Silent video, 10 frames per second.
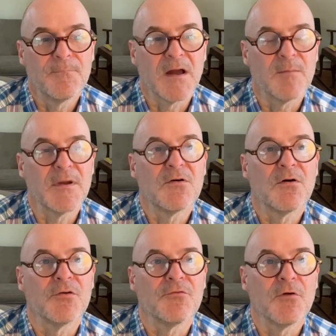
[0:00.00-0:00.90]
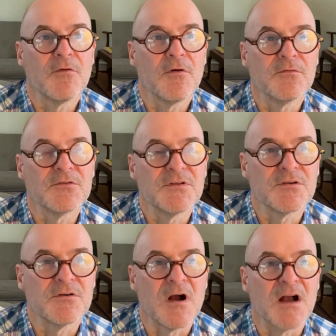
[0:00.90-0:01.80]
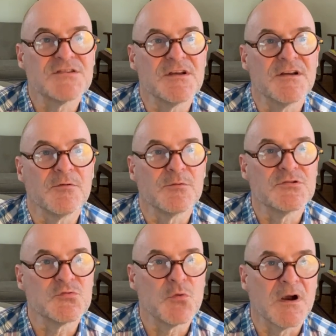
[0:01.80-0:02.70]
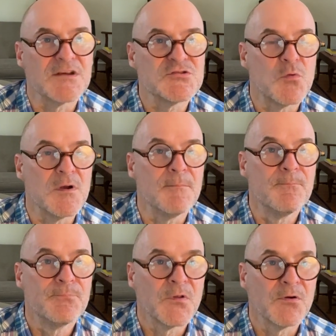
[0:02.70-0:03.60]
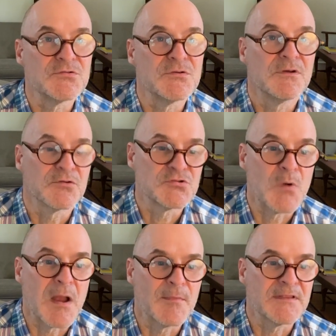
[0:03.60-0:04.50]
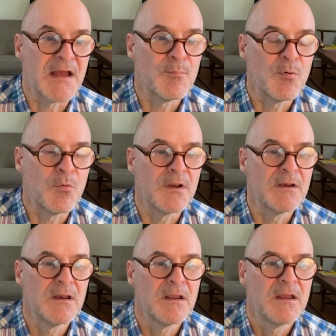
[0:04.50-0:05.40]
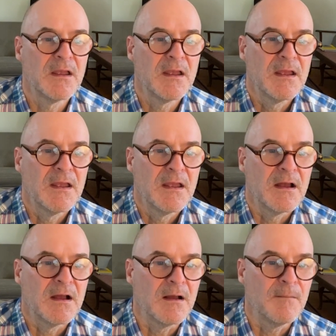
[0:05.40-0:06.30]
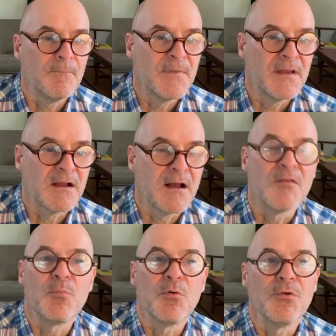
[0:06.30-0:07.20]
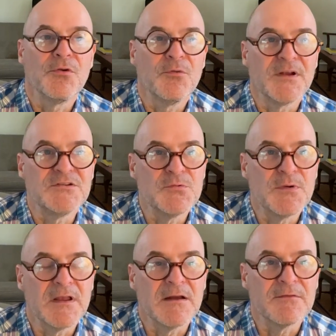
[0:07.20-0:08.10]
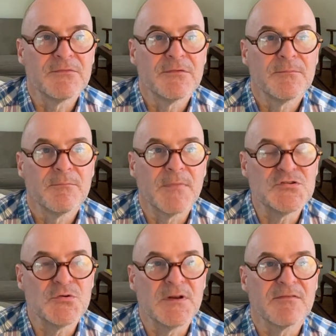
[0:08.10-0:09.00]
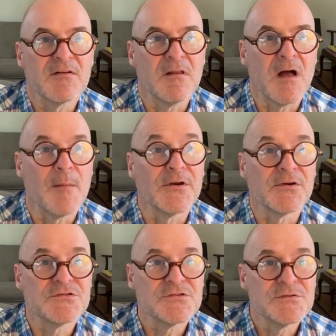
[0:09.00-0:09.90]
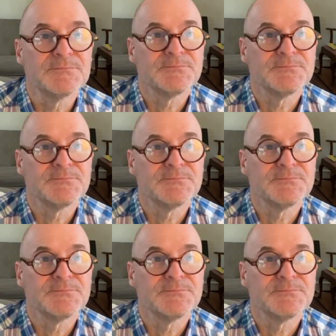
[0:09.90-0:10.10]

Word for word: got in my car, drove over to the Kroc Center, which is where I swim or swam at that point, and got in the pool to do my 2.5 kilometers.